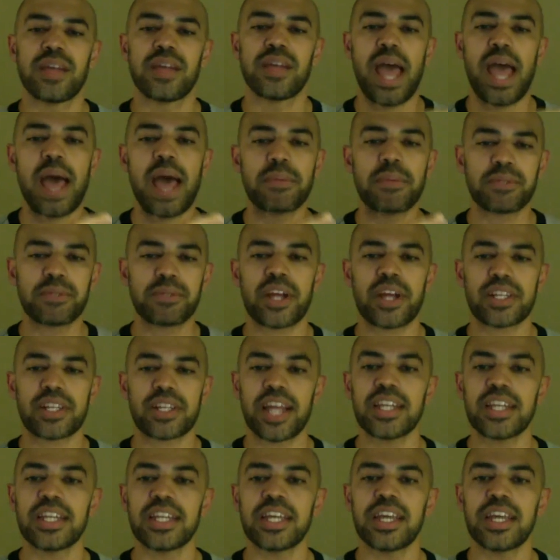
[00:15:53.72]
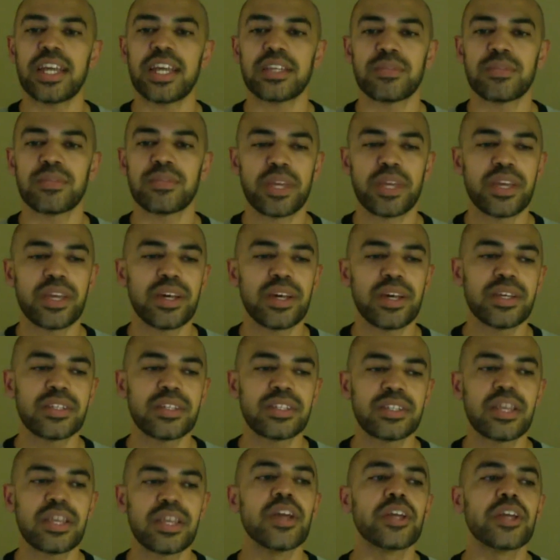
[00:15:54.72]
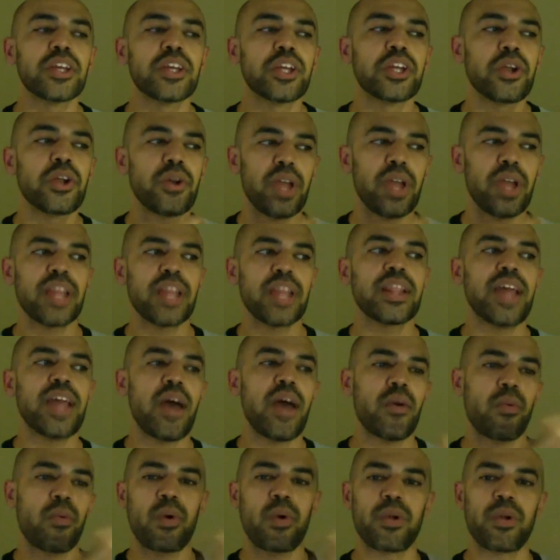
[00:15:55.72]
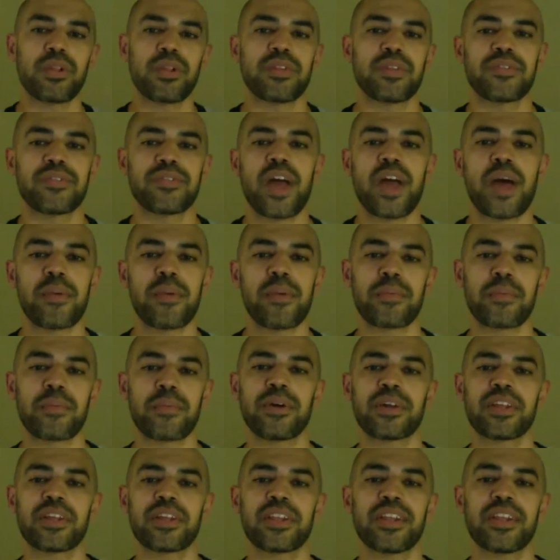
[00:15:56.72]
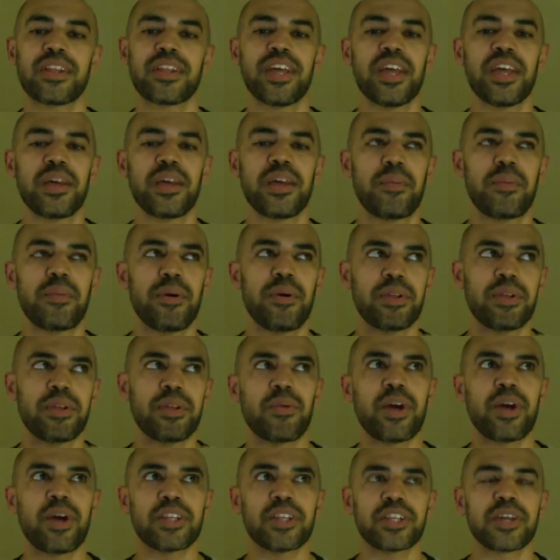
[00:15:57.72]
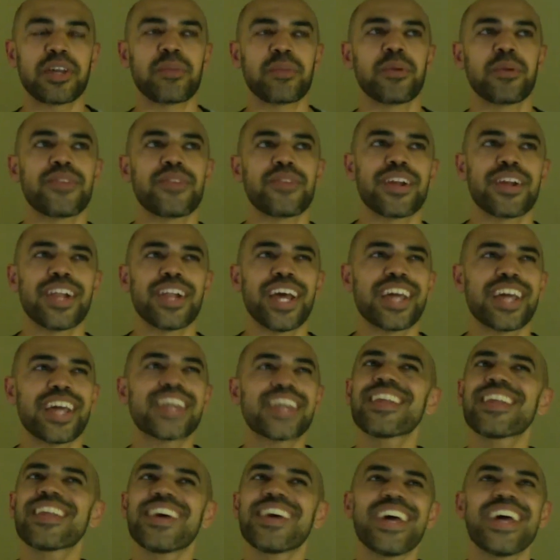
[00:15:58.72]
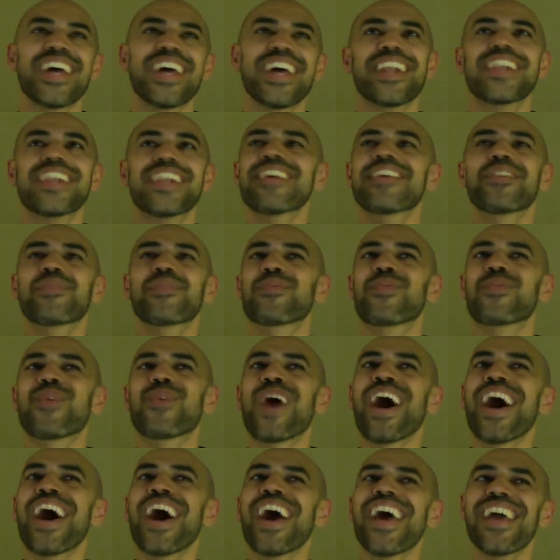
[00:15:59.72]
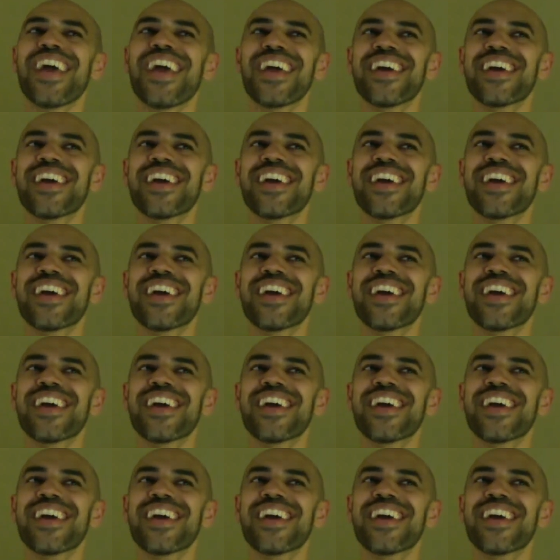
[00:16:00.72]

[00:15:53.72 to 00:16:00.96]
abstract ideas, because you're in that world of comic book. But when you're watching a movie, you're like, no, why?